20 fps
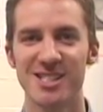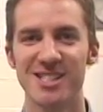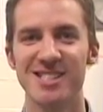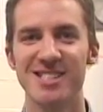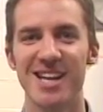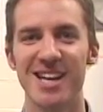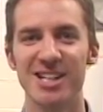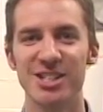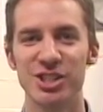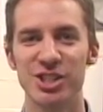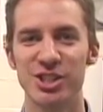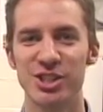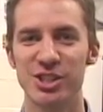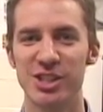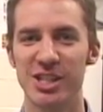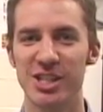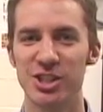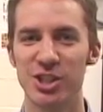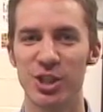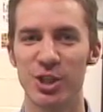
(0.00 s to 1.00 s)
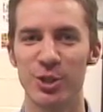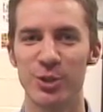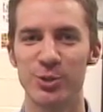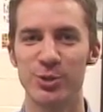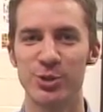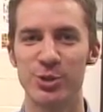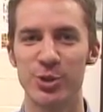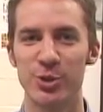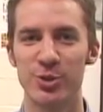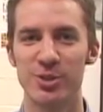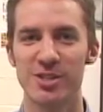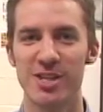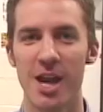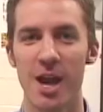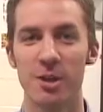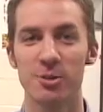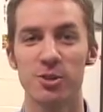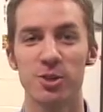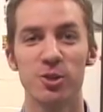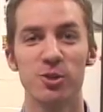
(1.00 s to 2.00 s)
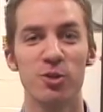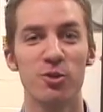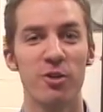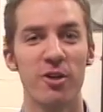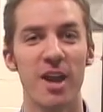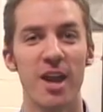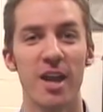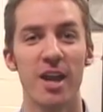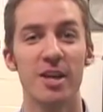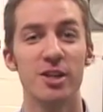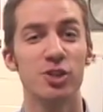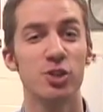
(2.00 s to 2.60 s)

Today she's teaching her students how to create